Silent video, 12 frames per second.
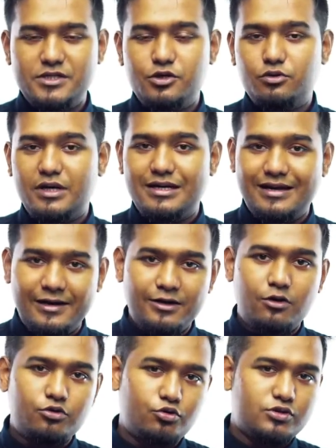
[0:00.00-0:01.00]
you can rent
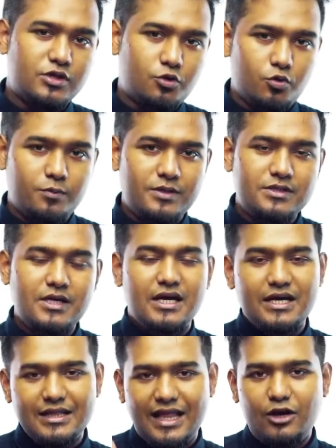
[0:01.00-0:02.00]
out those equipments
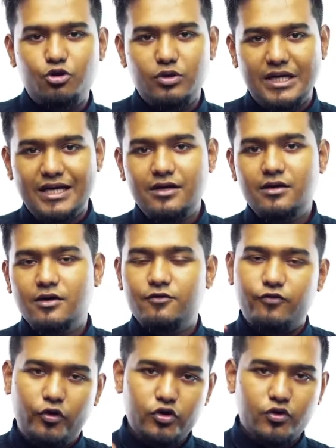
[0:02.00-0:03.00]
that you need
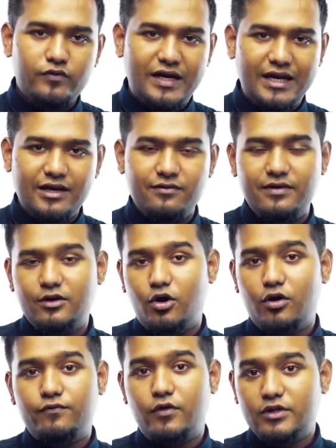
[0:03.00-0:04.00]
for your wedding event
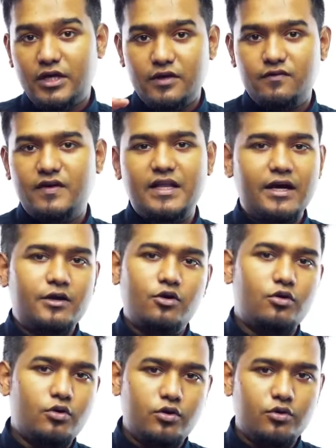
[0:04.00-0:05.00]
or for the event that you are
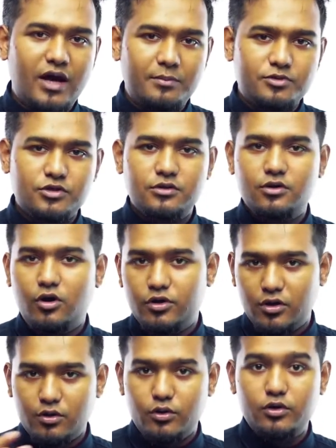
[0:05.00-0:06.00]
going to capture or
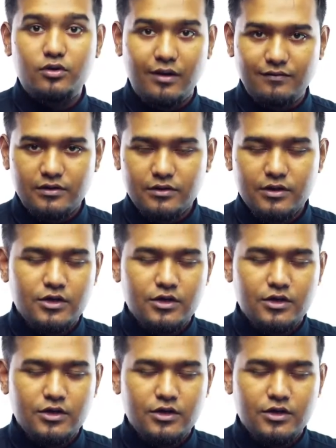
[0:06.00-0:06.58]
you are going to cover.